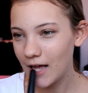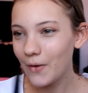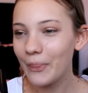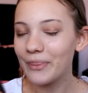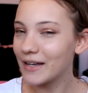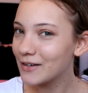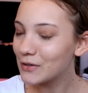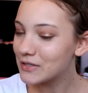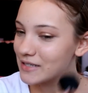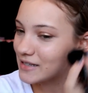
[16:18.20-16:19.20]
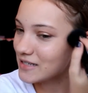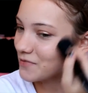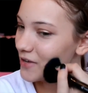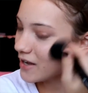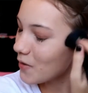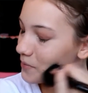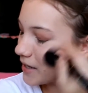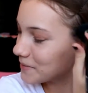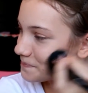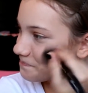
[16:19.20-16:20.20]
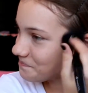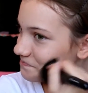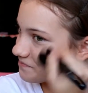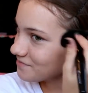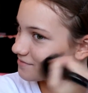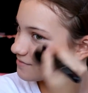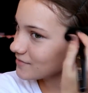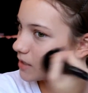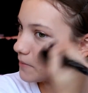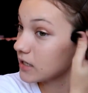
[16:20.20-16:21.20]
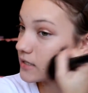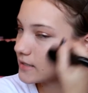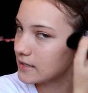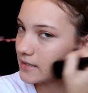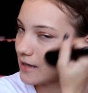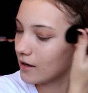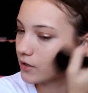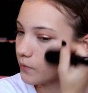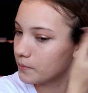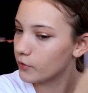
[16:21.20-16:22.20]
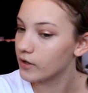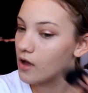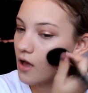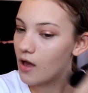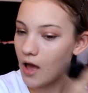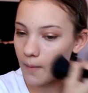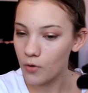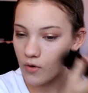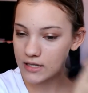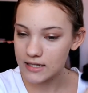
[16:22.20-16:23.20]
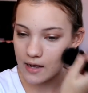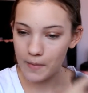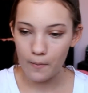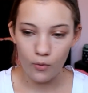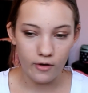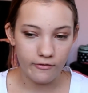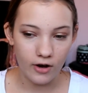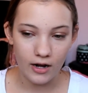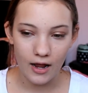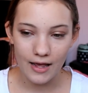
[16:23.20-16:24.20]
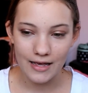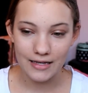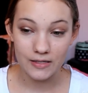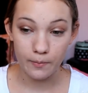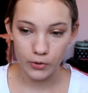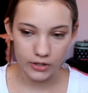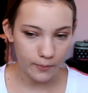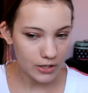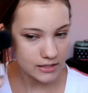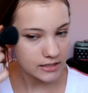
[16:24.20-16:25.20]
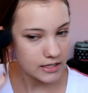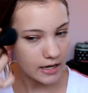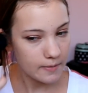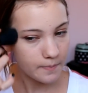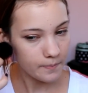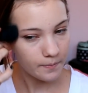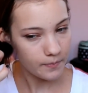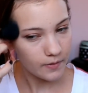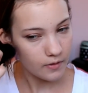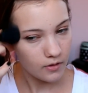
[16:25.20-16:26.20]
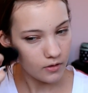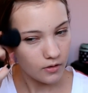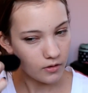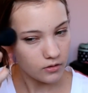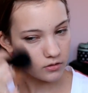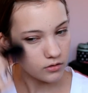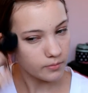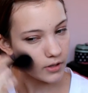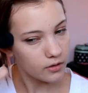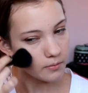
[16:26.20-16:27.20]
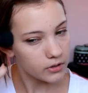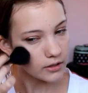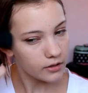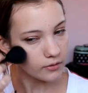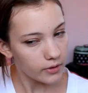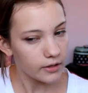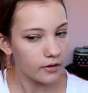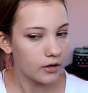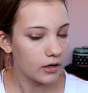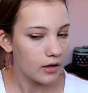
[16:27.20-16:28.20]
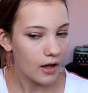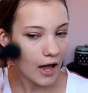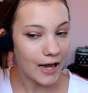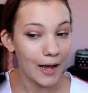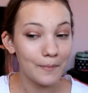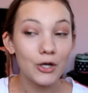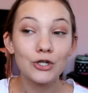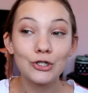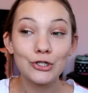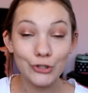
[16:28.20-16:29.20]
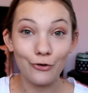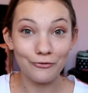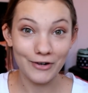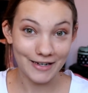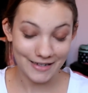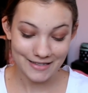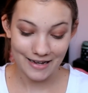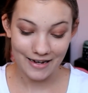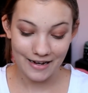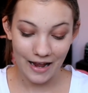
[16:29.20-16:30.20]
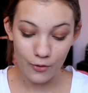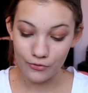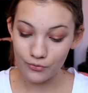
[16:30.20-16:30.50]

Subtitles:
I don't think he'll see this video, but I'm not going to say exactly what I'm doing. I'm going to get my boyfriend his birthday present today. A little bit on the blender right there. And I'm so freaking excited.